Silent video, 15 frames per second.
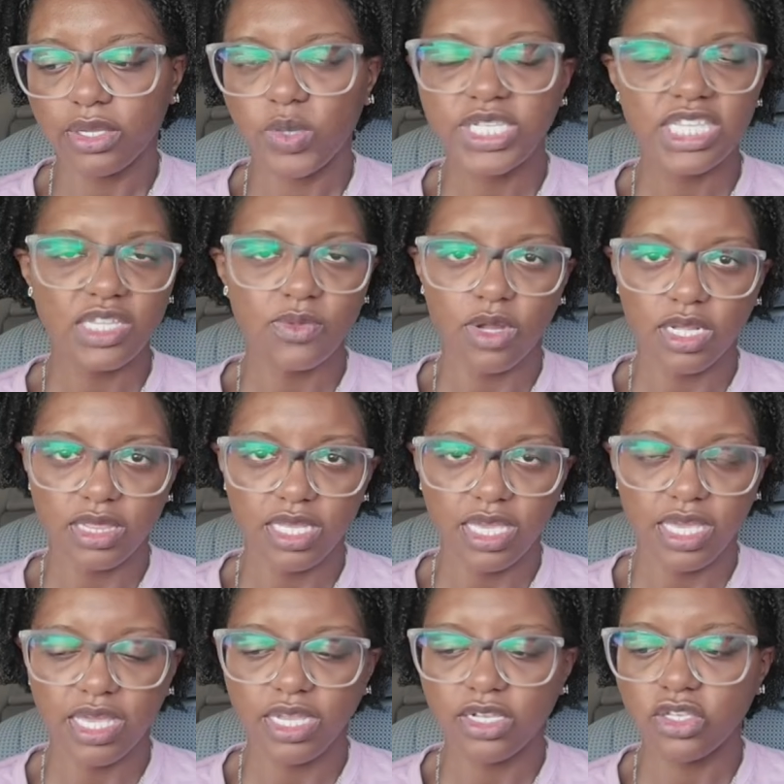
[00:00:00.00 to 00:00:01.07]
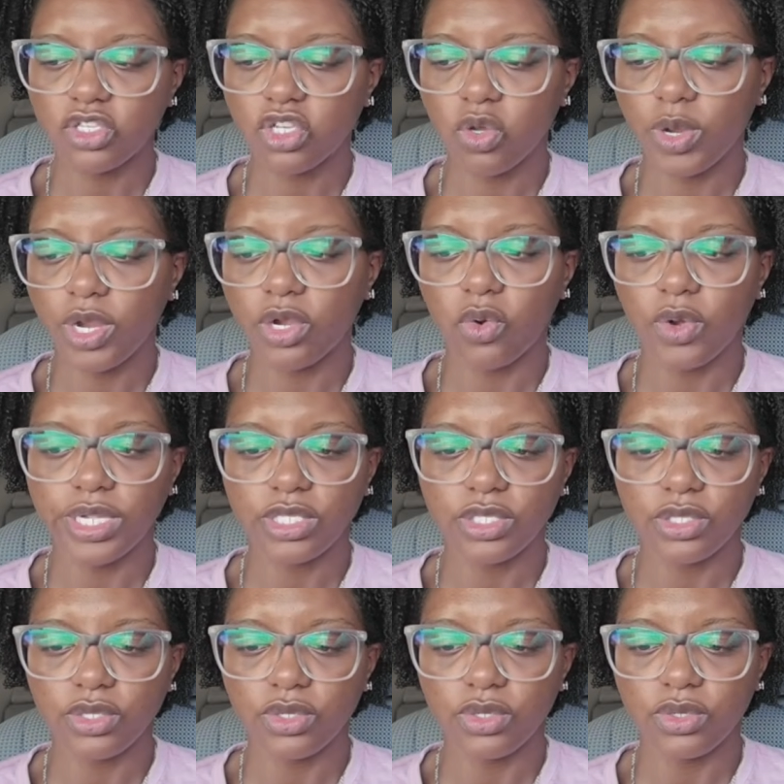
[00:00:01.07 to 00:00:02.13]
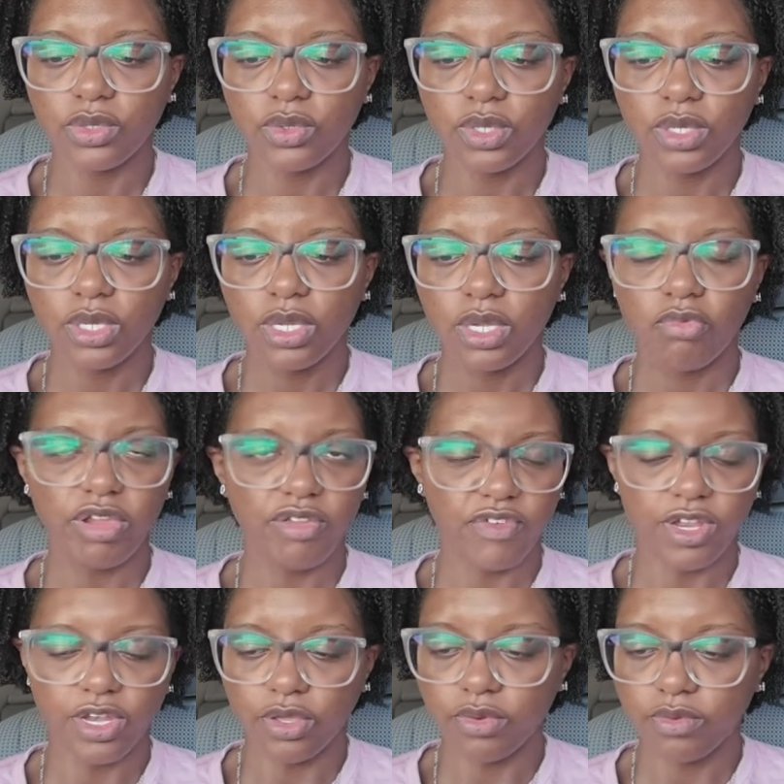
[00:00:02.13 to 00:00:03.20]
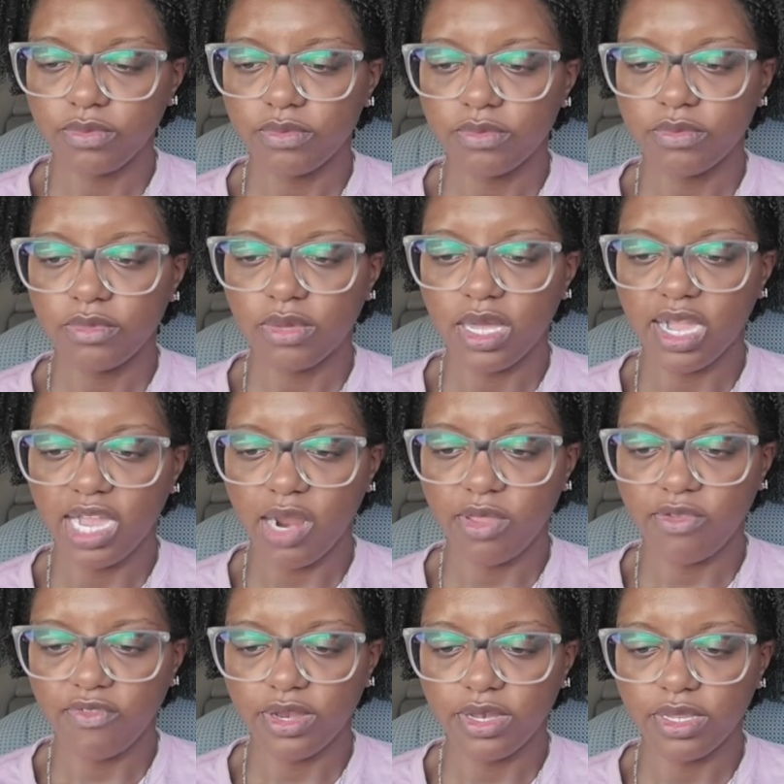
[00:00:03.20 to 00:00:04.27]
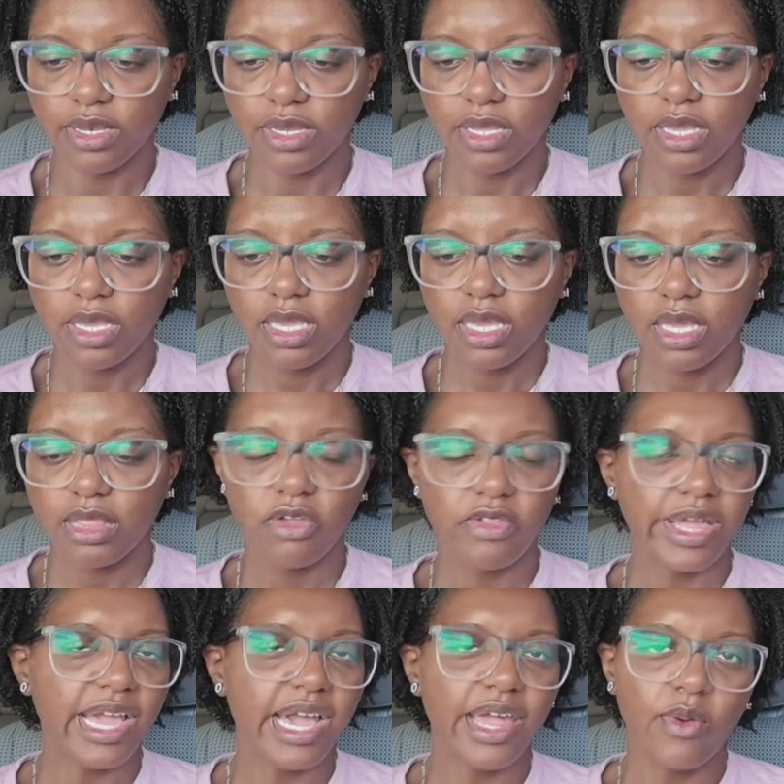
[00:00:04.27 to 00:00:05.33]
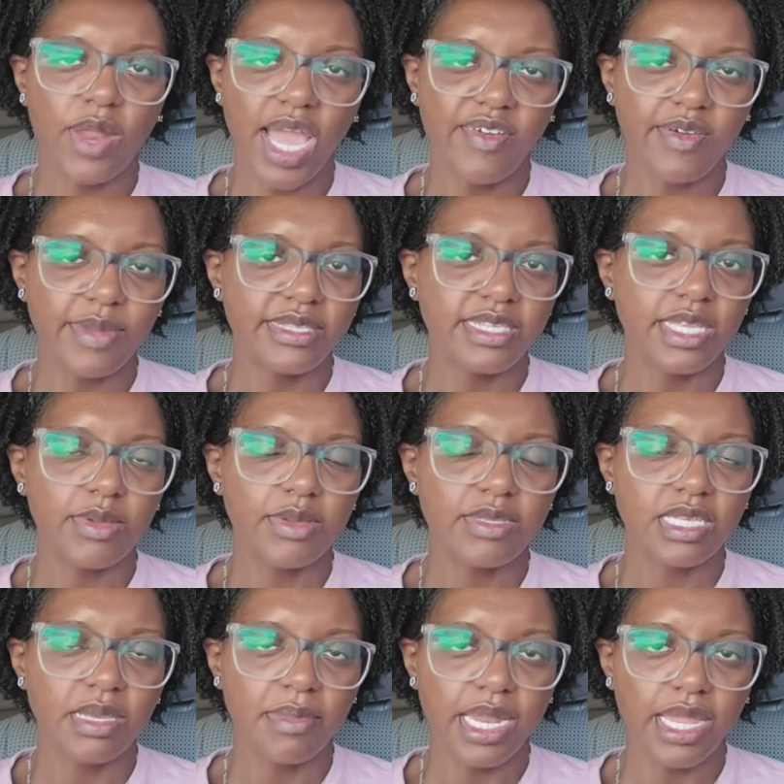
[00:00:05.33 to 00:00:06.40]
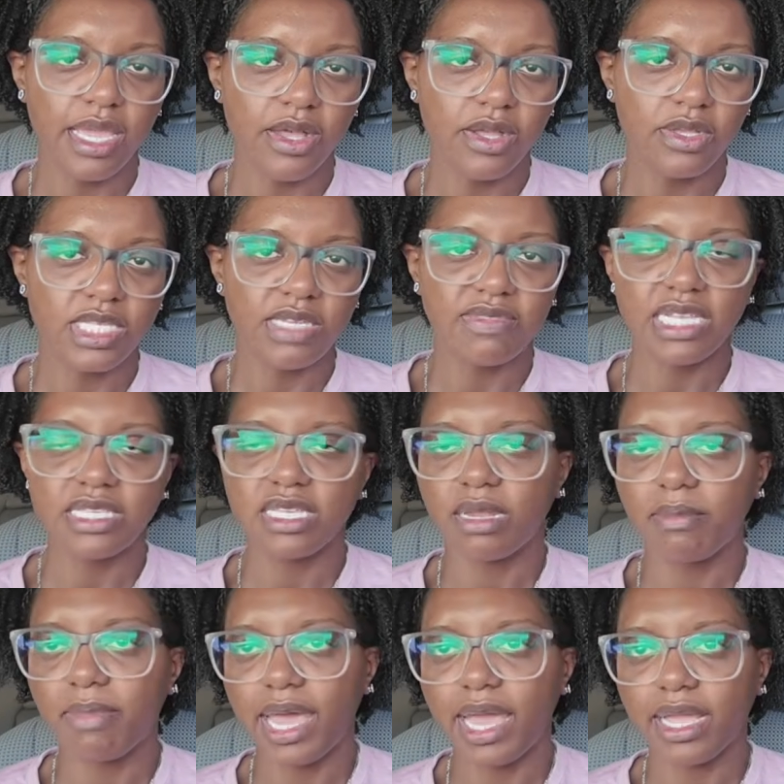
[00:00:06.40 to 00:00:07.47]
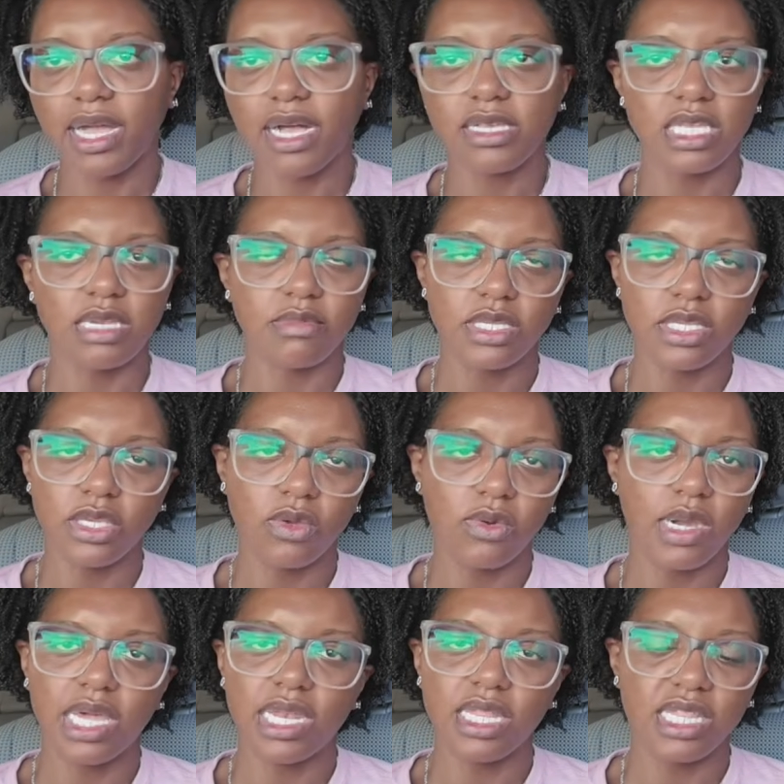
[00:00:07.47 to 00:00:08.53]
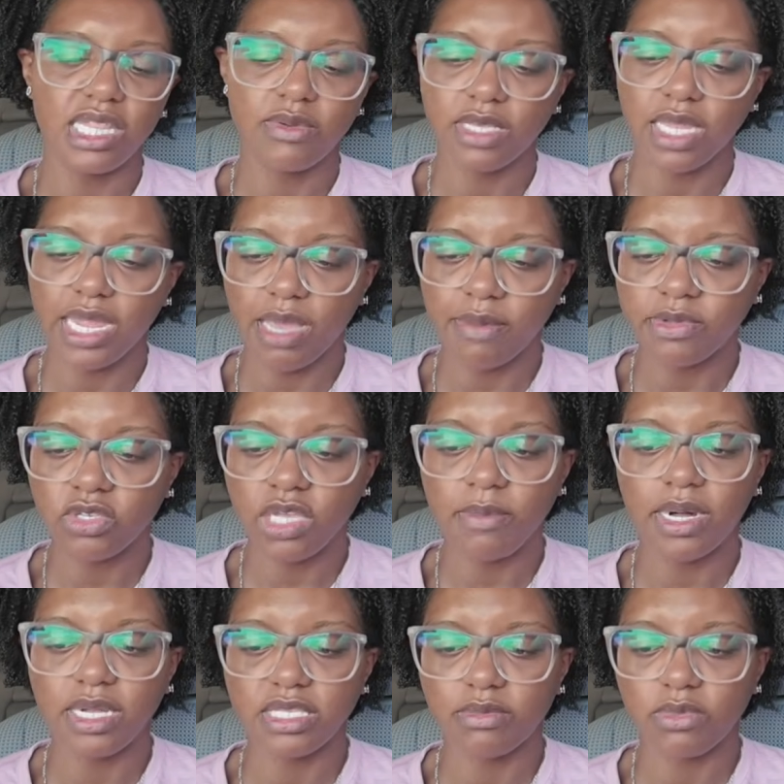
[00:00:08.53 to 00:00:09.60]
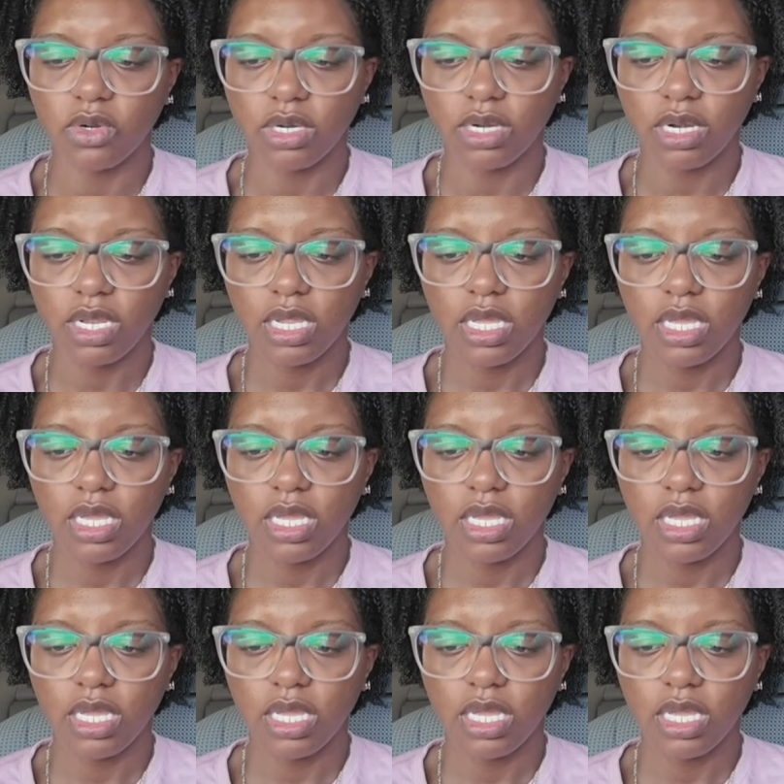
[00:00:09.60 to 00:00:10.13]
we sent the wrong thing, so we're going to refund you. I got refunded. They're like, I don't have them, I sent them to somebody else. If they send them back, I'll send them to you. I didn't think that was gonna happen, so I bought some more